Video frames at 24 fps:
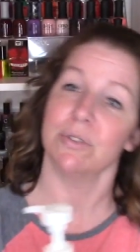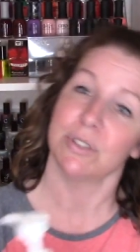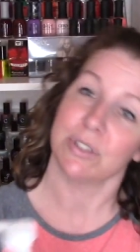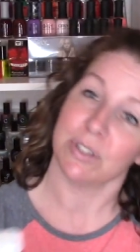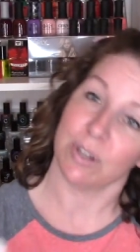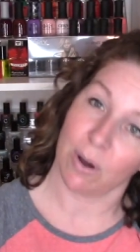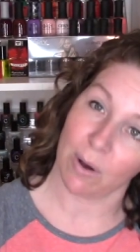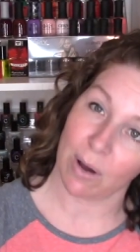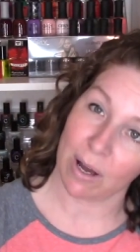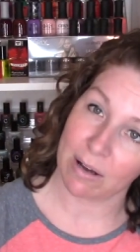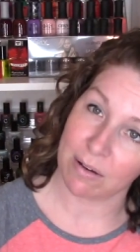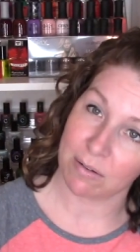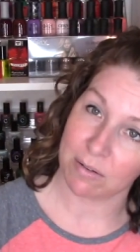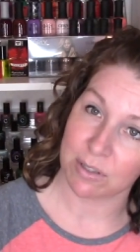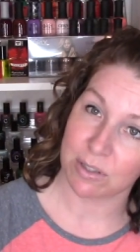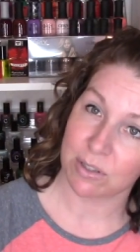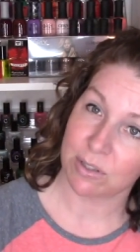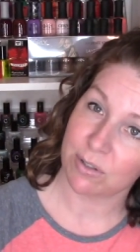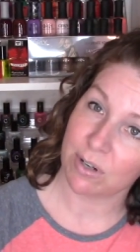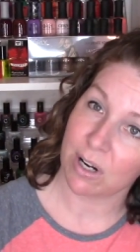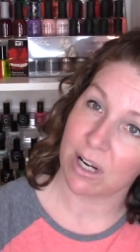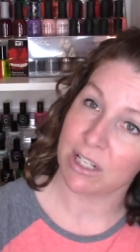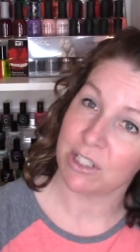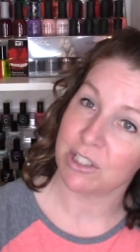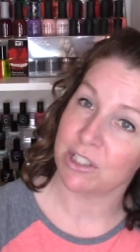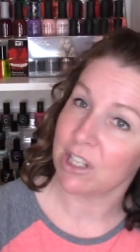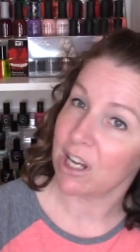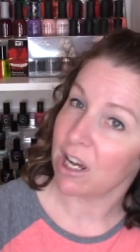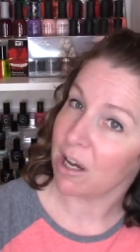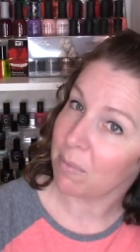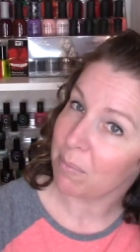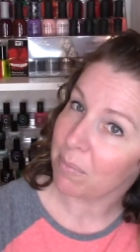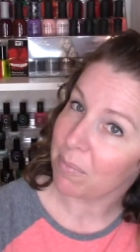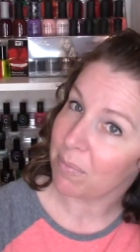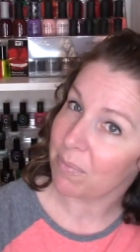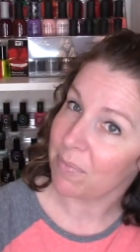So I will scrunch
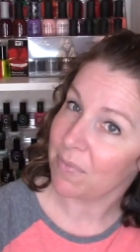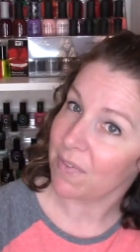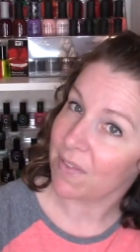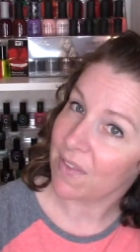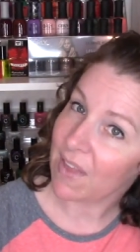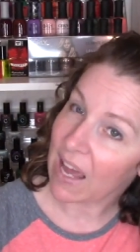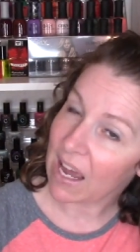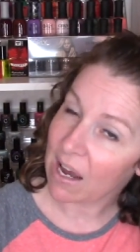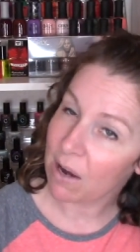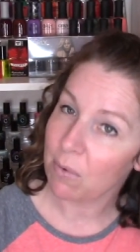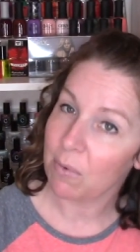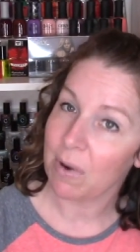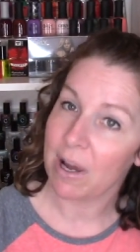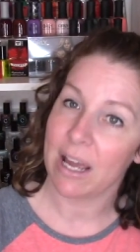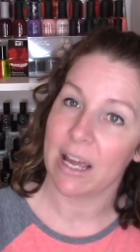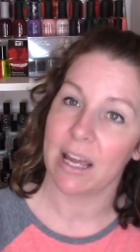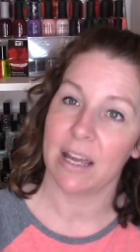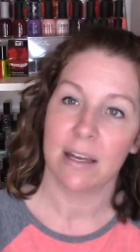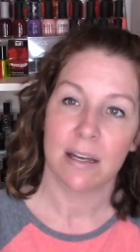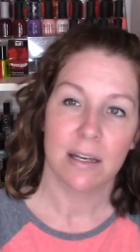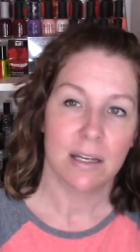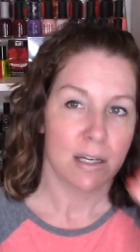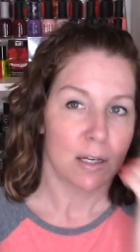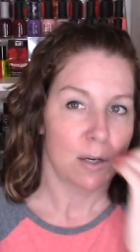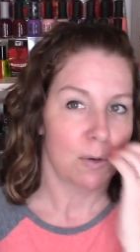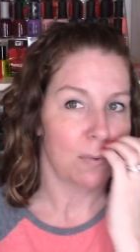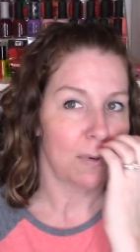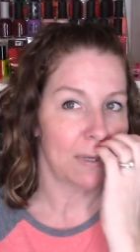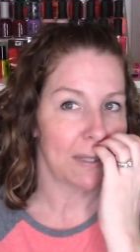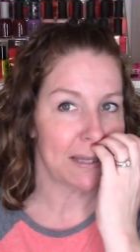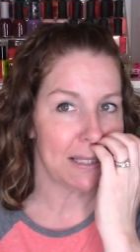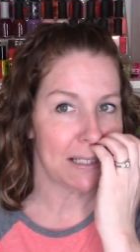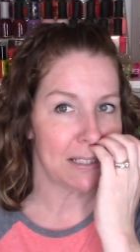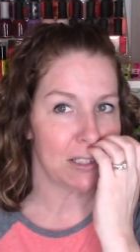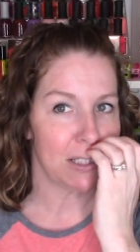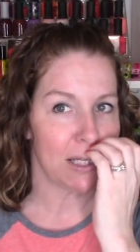up that way
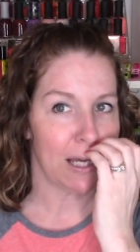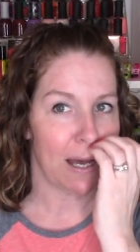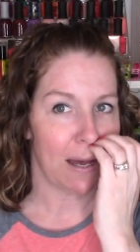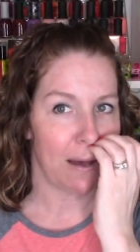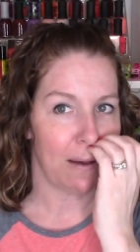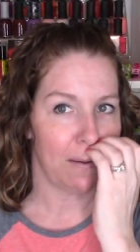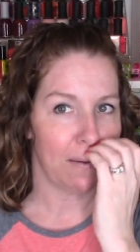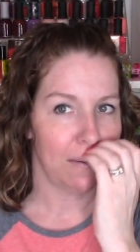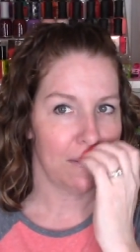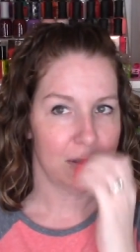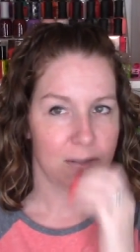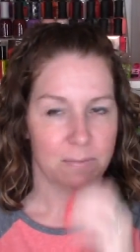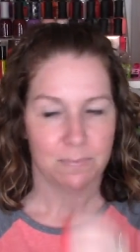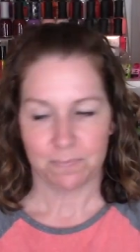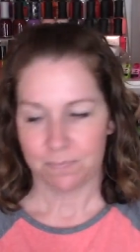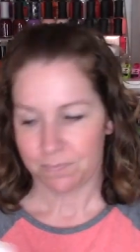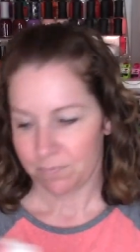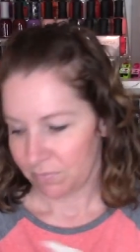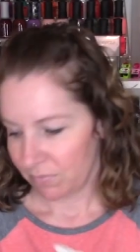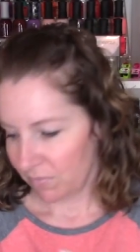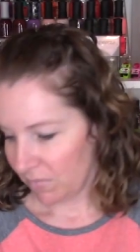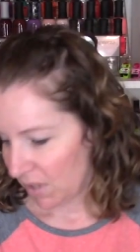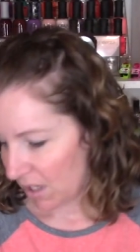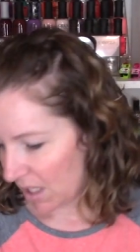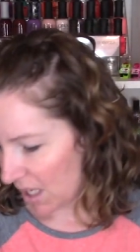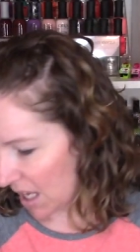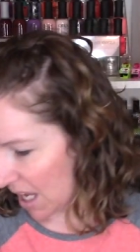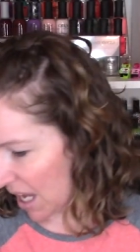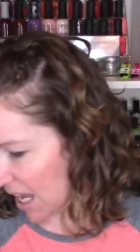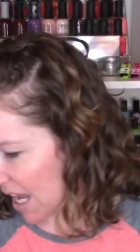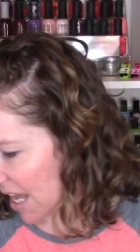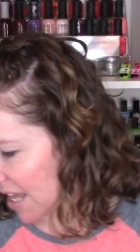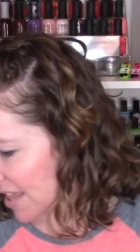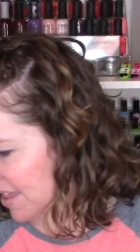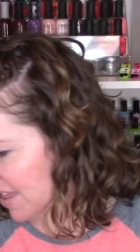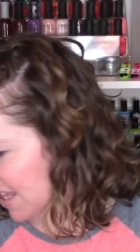with the gel,
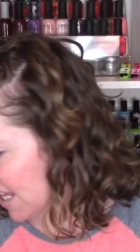and